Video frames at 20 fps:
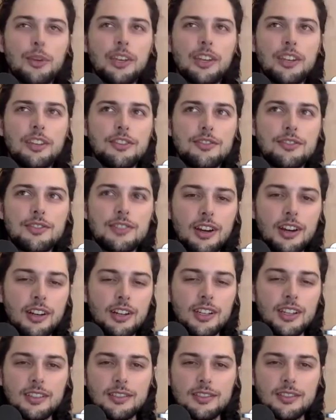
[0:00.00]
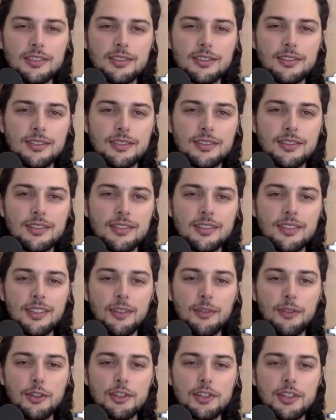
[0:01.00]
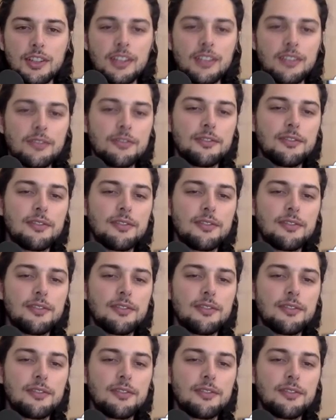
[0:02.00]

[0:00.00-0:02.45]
when did you start officially?